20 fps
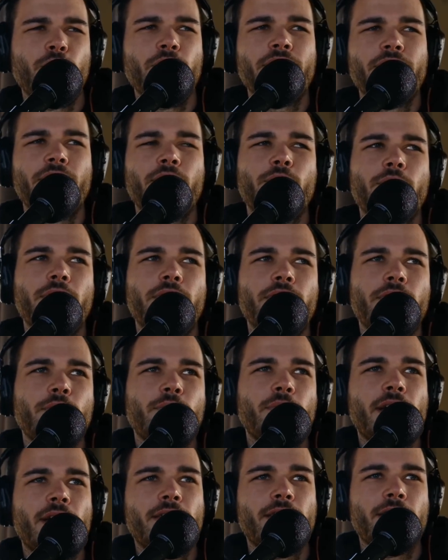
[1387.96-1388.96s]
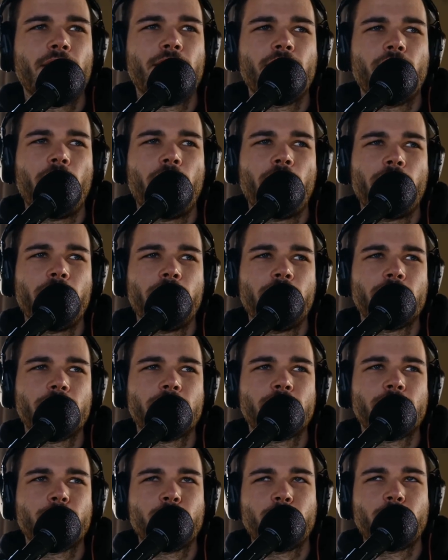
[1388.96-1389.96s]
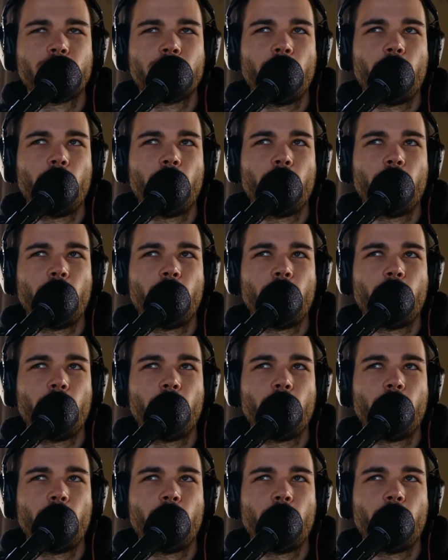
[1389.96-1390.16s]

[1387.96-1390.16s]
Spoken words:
with the way that artists